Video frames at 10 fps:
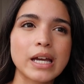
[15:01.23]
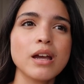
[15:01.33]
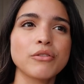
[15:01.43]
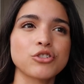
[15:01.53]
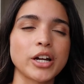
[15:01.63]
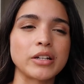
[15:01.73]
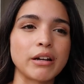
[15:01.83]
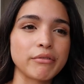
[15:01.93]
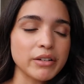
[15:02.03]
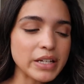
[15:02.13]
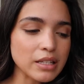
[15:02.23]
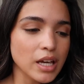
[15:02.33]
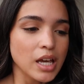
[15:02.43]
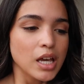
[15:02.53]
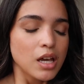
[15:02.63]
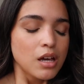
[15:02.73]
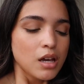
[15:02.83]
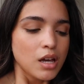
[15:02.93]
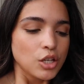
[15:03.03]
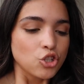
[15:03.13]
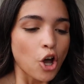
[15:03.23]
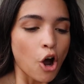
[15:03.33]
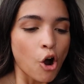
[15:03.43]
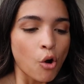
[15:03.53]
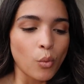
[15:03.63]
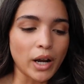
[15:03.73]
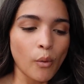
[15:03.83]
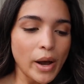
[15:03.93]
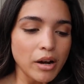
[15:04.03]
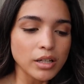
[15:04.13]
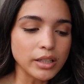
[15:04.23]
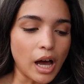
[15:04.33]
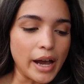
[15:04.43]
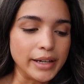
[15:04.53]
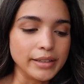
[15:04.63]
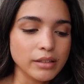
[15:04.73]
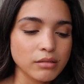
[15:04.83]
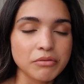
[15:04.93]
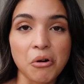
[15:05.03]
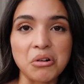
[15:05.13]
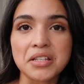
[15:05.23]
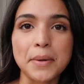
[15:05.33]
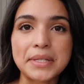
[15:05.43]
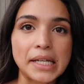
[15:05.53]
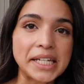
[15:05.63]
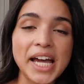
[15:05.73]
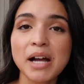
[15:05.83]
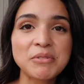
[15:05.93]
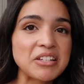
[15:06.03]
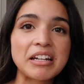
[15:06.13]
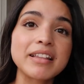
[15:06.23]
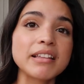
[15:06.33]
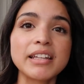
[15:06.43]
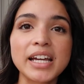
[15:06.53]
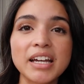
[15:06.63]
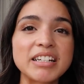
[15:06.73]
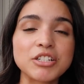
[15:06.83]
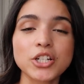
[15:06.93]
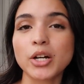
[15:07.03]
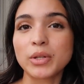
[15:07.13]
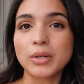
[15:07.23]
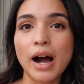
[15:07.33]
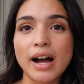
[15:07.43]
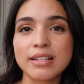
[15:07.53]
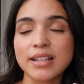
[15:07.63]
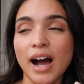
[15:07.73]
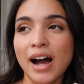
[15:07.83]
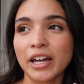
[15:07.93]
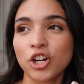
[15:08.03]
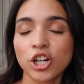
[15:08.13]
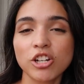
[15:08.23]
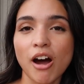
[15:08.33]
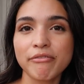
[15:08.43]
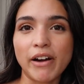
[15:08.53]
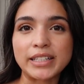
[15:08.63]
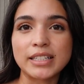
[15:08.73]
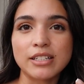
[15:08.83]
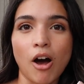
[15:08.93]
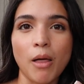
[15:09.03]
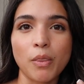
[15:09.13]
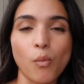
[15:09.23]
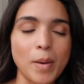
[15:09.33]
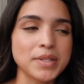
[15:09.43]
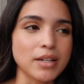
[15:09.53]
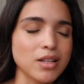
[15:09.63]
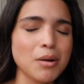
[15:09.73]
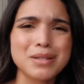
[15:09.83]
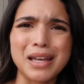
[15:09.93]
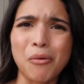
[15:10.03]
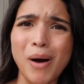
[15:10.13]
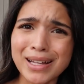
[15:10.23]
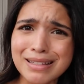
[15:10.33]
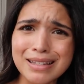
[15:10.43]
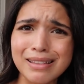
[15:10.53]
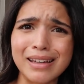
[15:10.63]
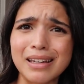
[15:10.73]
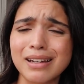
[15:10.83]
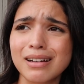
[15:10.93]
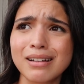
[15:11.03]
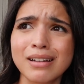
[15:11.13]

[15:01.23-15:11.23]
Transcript: it and they're trying to get rid of it. So when I went online, of course, I was like, yeah, I'm just going to get the link and share it with you guys. I could not find it on the website. So I was like, what? Like,